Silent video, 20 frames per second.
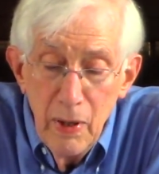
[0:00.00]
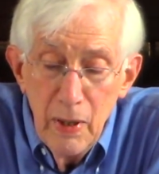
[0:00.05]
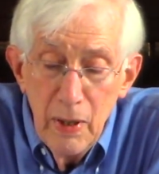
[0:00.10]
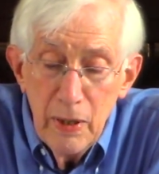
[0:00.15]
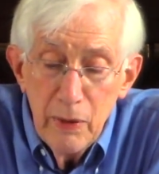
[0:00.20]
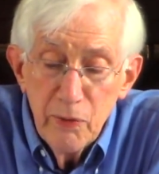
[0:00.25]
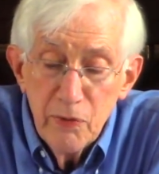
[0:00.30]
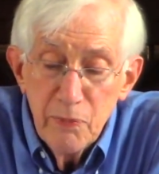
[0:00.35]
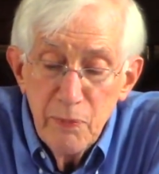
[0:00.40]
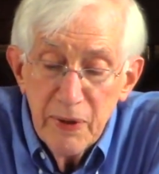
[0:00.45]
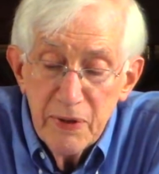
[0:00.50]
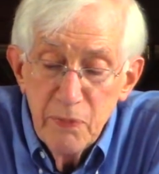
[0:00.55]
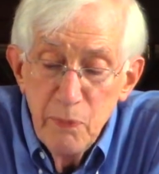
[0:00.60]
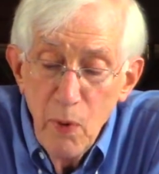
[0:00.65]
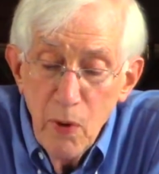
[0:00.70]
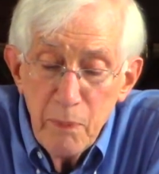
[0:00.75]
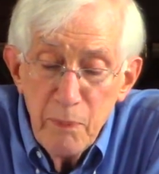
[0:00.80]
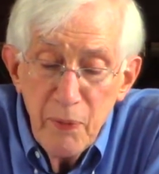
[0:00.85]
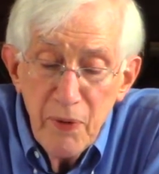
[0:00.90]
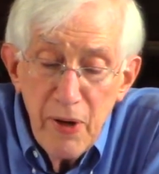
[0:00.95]
It was much
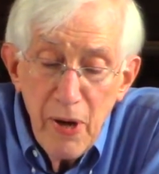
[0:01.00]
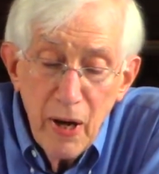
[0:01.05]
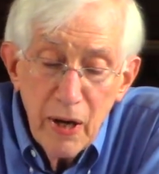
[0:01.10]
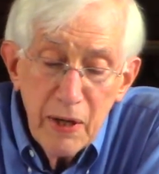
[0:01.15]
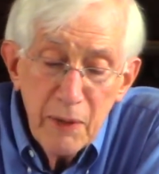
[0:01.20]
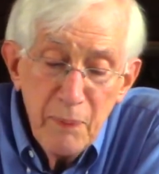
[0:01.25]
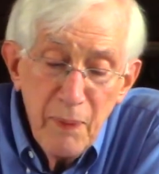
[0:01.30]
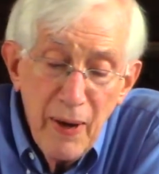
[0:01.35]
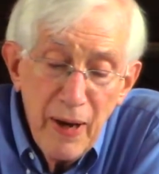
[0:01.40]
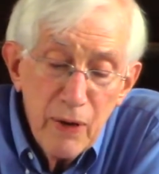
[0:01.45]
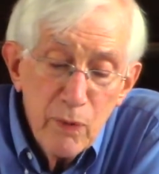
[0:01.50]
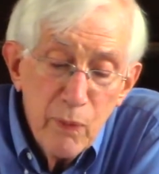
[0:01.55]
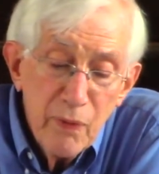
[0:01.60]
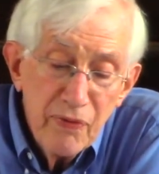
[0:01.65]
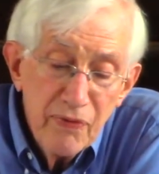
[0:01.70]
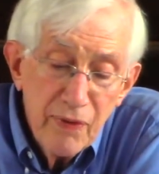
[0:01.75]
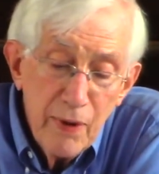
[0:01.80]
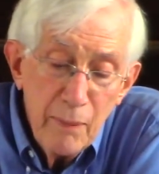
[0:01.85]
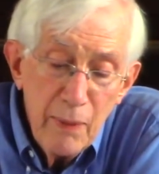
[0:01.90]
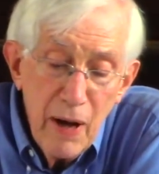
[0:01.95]
more preoccupied with
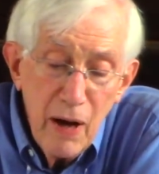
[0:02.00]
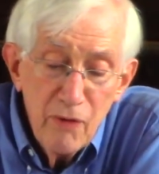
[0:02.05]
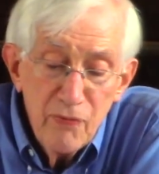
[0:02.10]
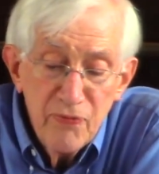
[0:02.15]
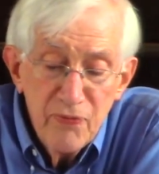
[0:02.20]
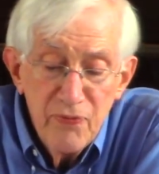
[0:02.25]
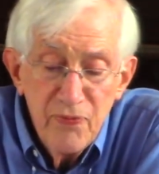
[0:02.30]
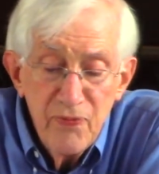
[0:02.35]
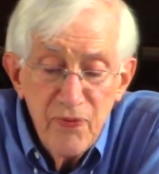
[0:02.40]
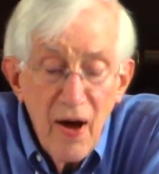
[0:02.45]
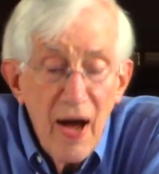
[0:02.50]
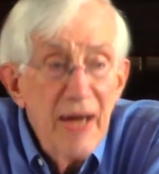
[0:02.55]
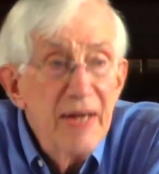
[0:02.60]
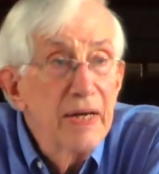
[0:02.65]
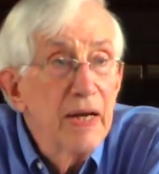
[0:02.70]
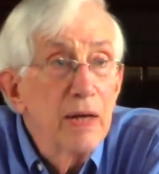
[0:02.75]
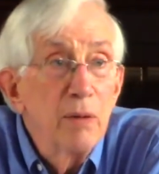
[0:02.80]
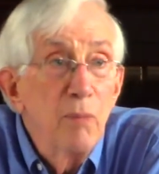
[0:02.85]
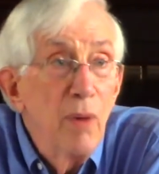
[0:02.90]
somehow finding